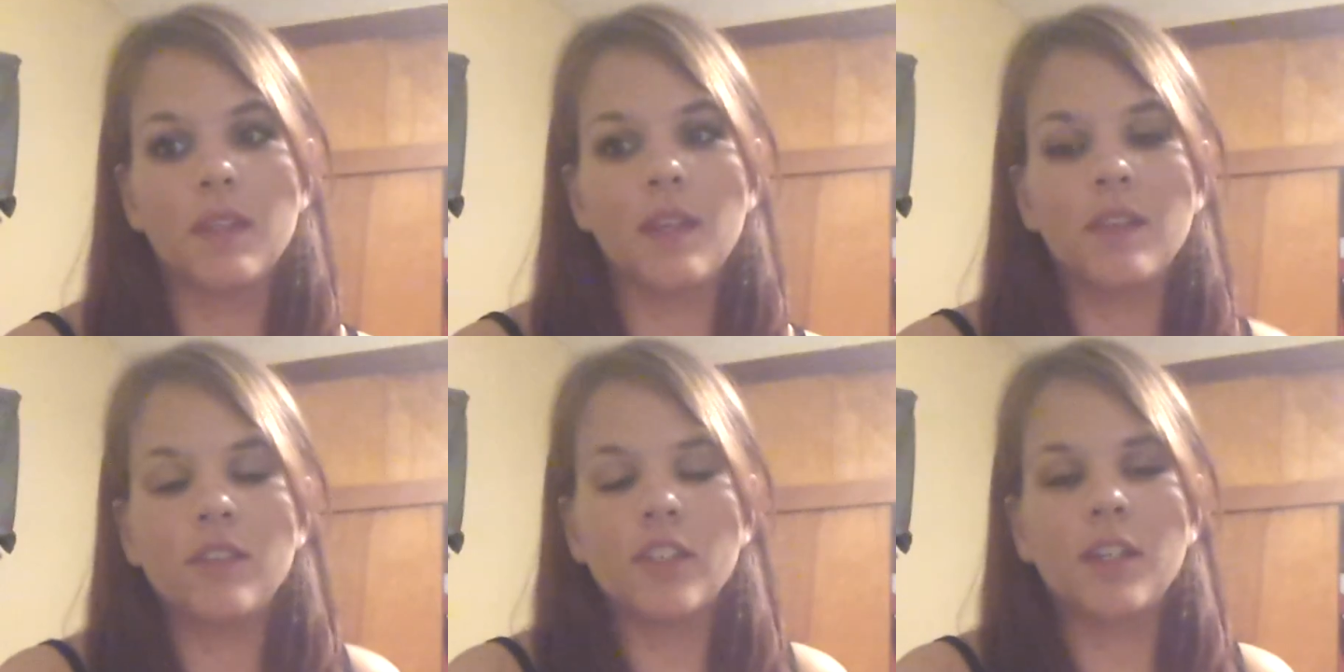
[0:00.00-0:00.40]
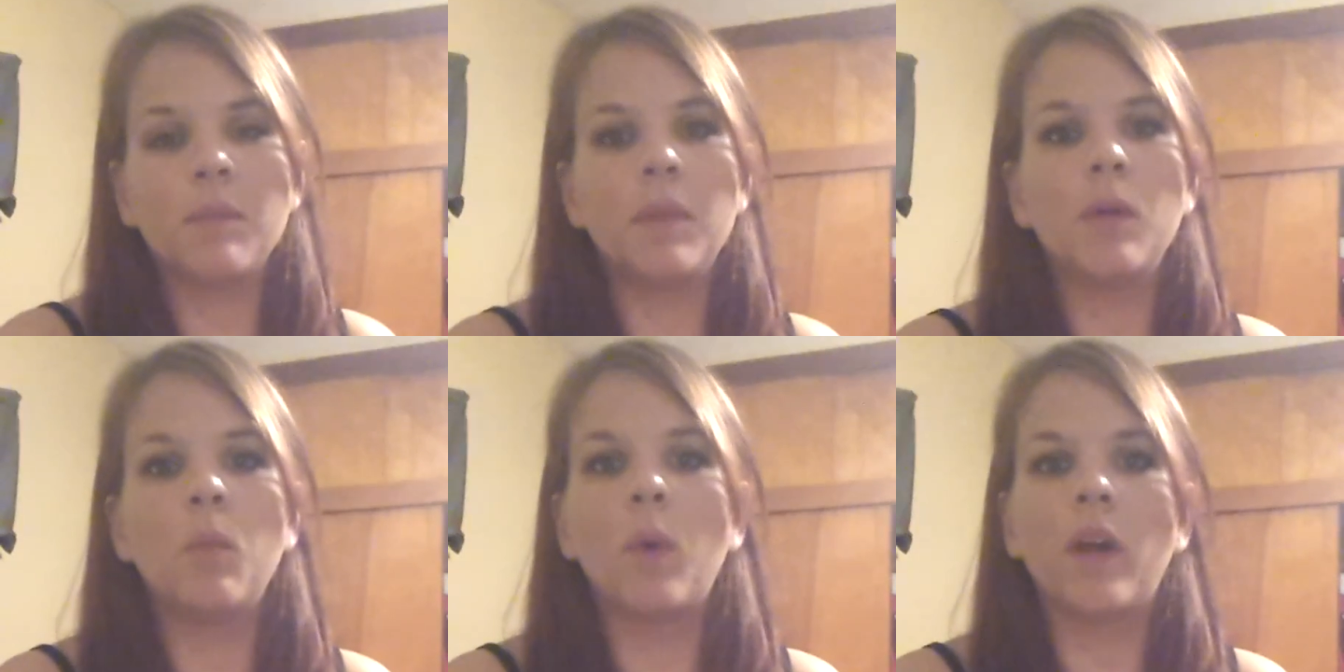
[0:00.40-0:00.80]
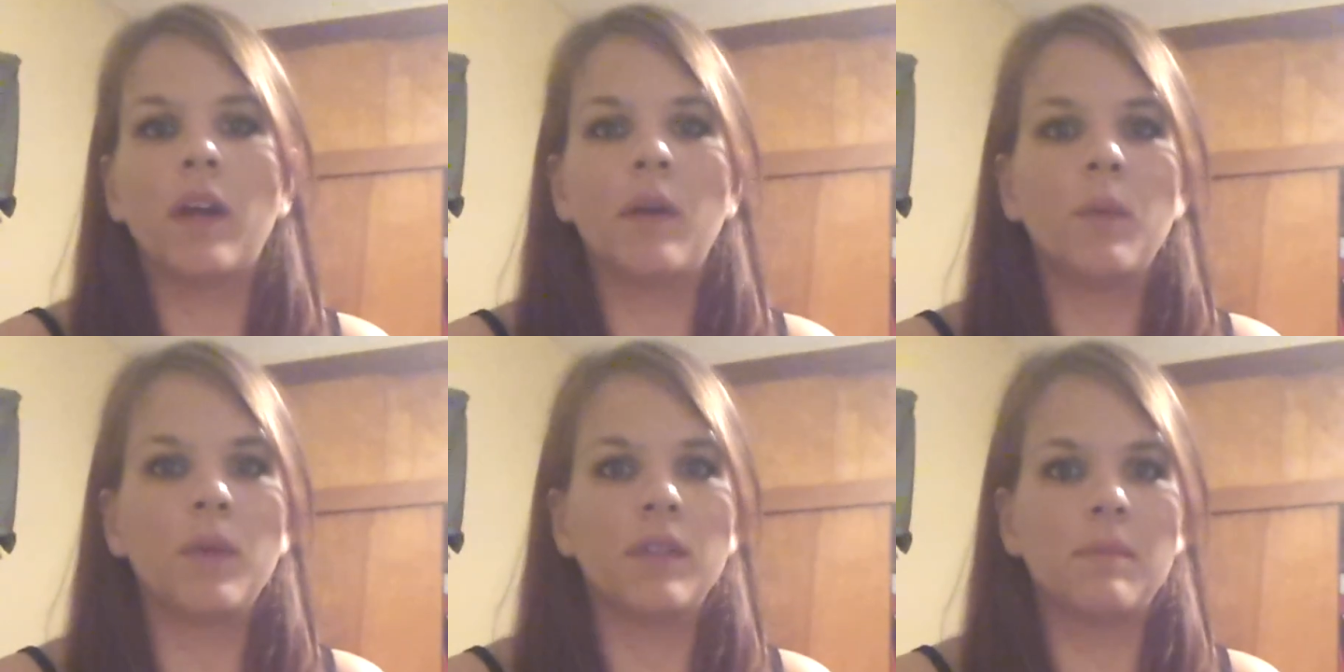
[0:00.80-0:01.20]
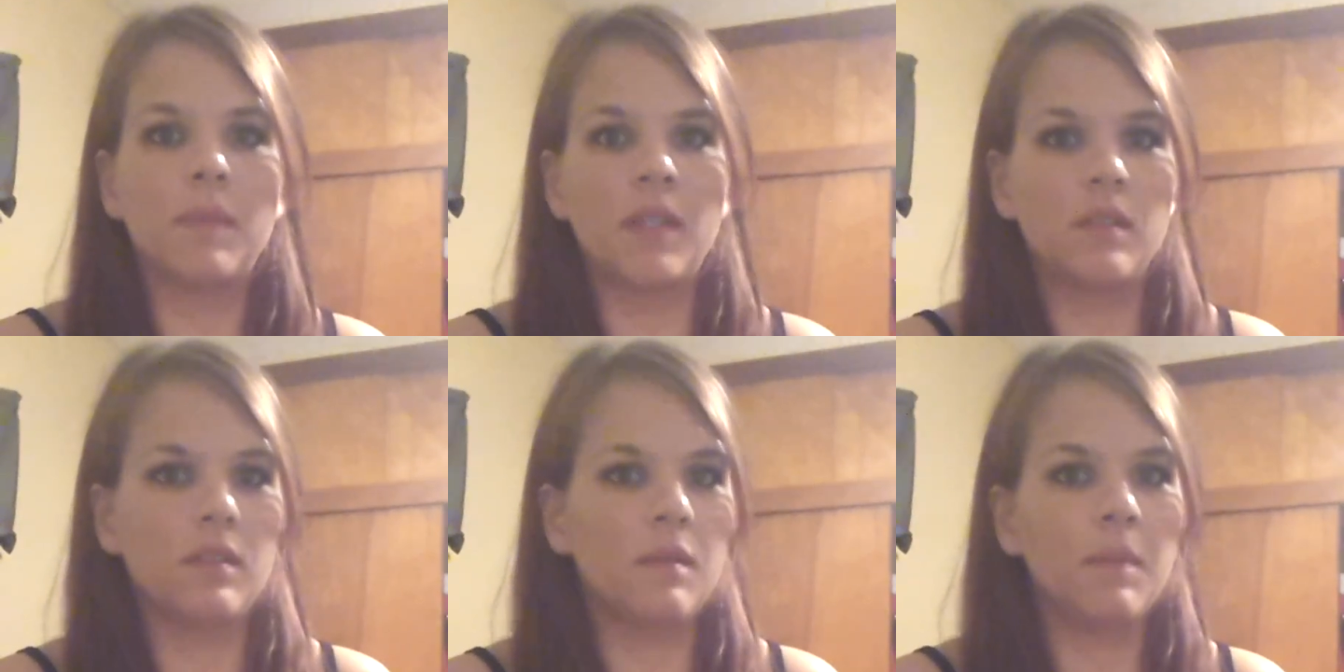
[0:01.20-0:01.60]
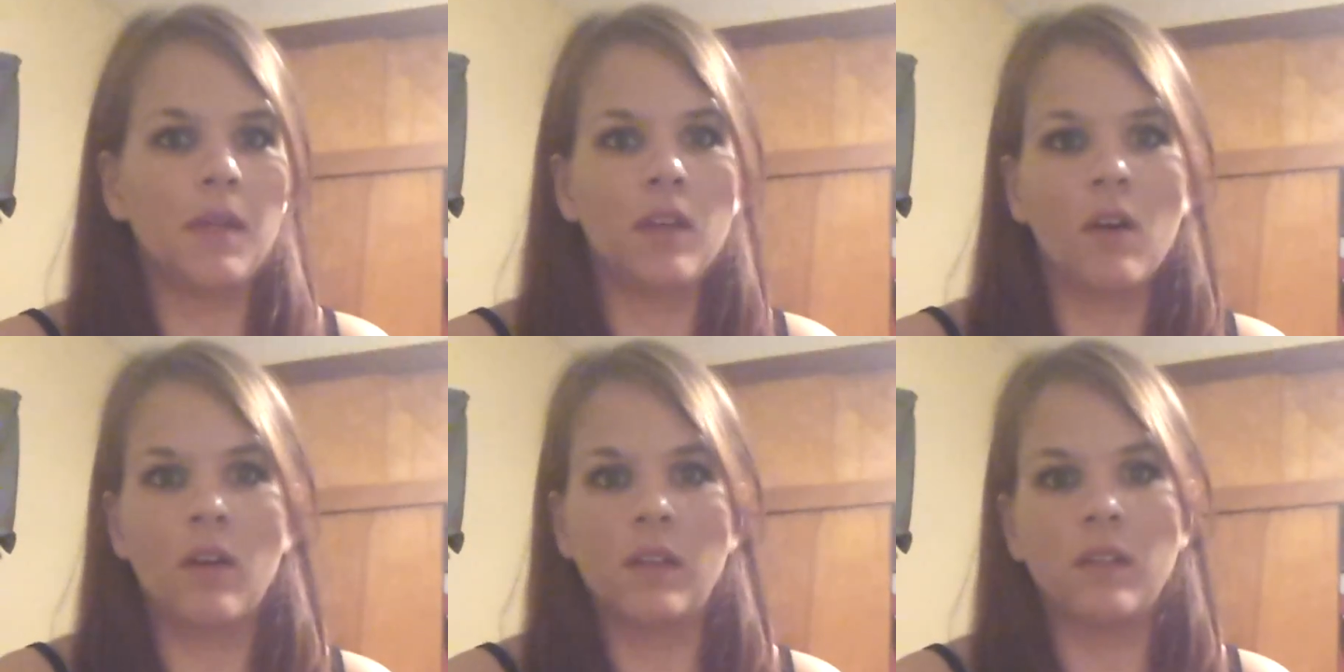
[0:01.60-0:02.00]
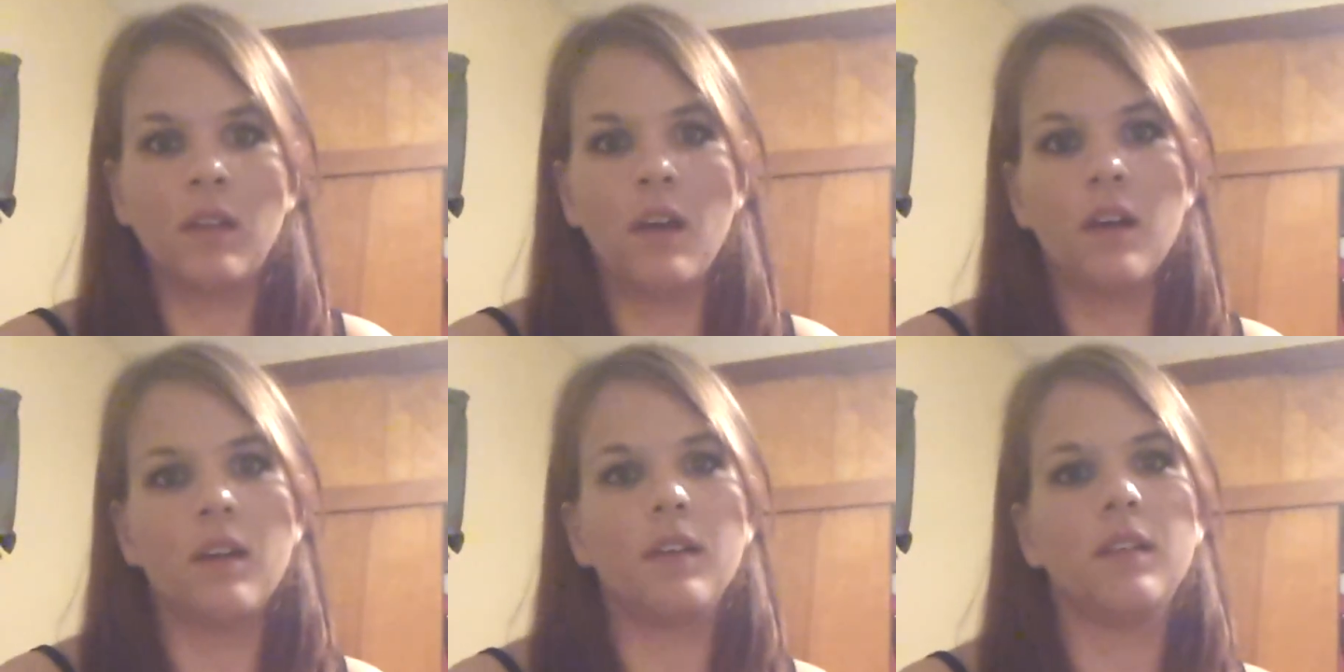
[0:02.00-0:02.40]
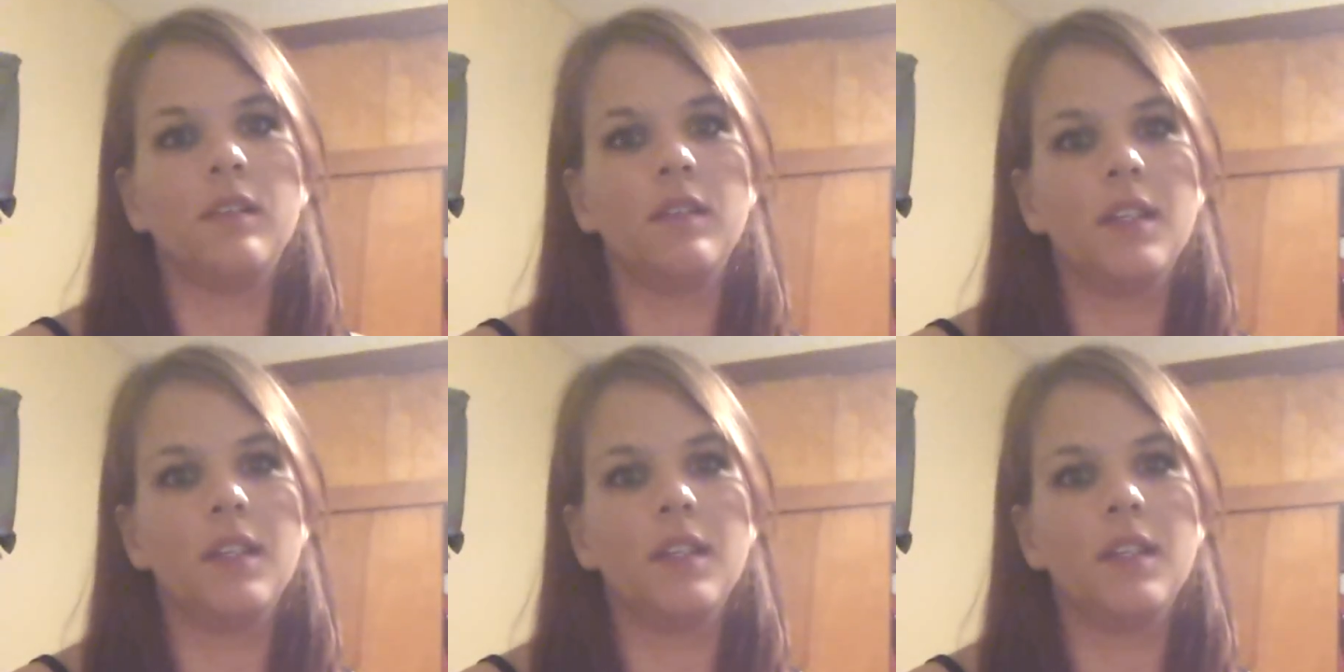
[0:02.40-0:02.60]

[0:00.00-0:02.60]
it's going to be where it was meant to be all along.